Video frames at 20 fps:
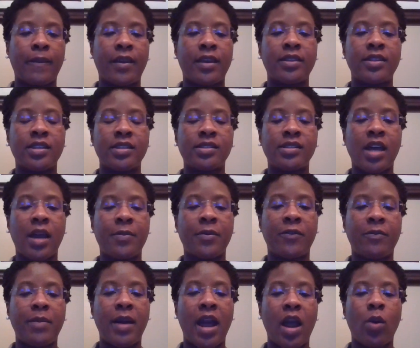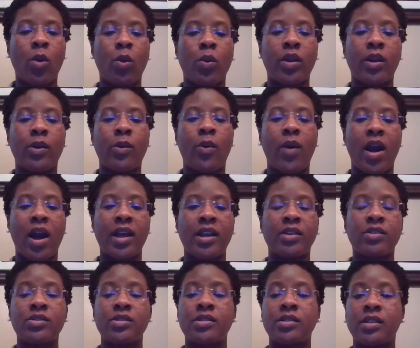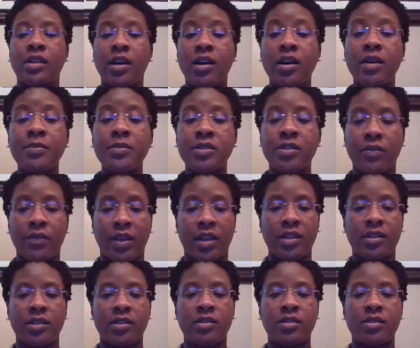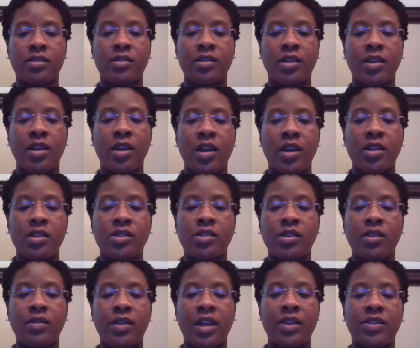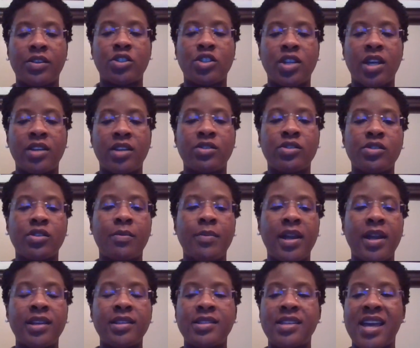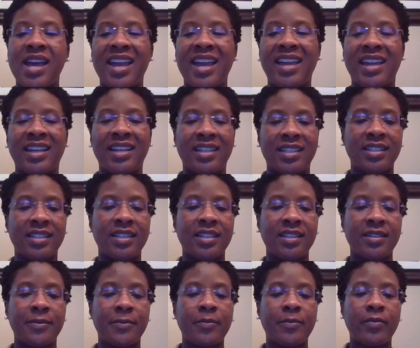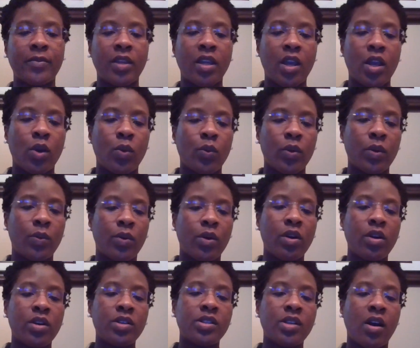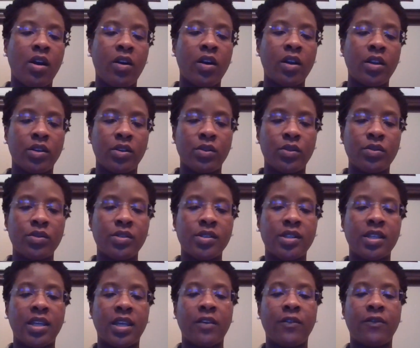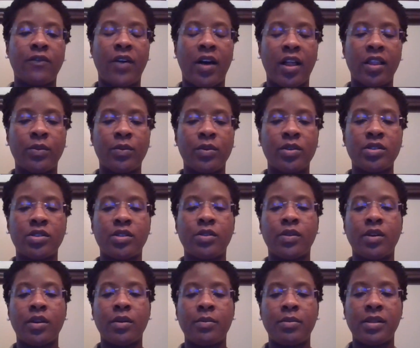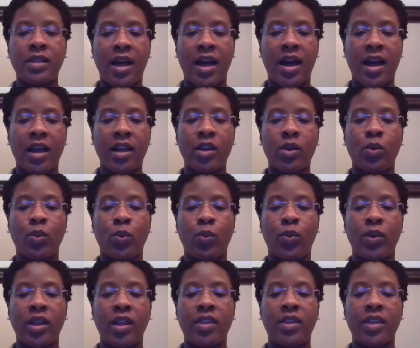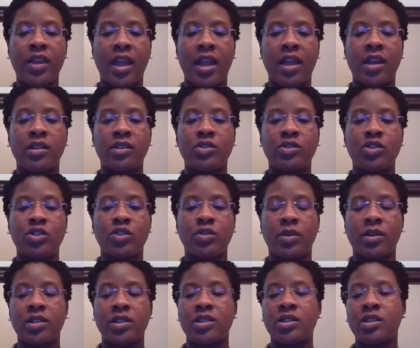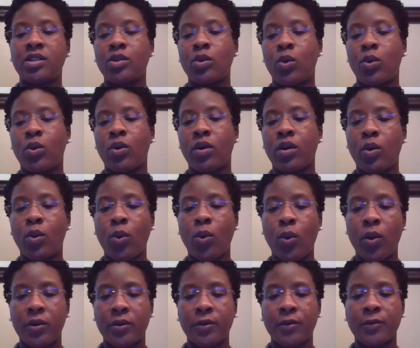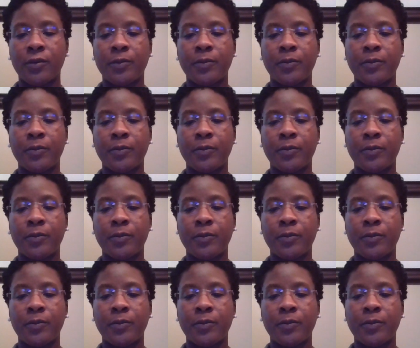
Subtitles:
This type of power requires some surveillance so that the changes are maintained. Rewards are used to get followers to comply with an instruction or order.